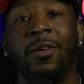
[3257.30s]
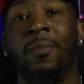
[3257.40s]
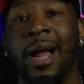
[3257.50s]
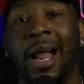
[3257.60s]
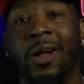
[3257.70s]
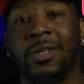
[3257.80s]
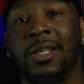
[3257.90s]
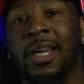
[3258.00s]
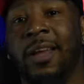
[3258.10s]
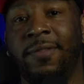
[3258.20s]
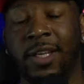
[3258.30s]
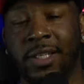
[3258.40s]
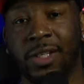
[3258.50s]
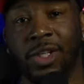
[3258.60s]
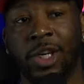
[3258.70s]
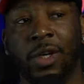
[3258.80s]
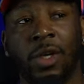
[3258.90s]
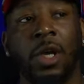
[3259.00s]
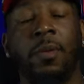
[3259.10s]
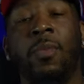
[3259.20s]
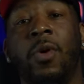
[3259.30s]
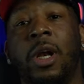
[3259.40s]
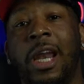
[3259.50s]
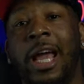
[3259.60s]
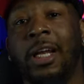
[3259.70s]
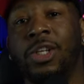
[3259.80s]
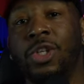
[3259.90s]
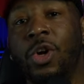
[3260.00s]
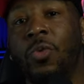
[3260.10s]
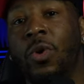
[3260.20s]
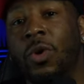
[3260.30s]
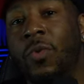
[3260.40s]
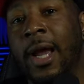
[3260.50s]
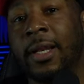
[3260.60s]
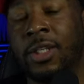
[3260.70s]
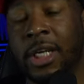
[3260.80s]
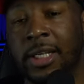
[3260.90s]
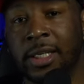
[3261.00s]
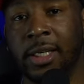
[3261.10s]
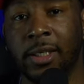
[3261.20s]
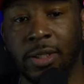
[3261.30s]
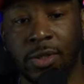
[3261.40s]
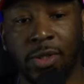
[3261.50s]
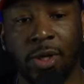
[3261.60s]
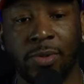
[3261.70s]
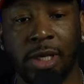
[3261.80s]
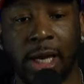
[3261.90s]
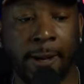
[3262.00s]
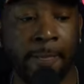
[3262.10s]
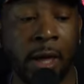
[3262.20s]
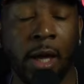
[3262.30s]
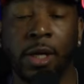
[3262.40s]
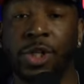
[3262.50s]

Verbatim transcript: come to my house and Netflix and chill. More than likely, she gonna want to ride the jet skis. You see what I'm saying?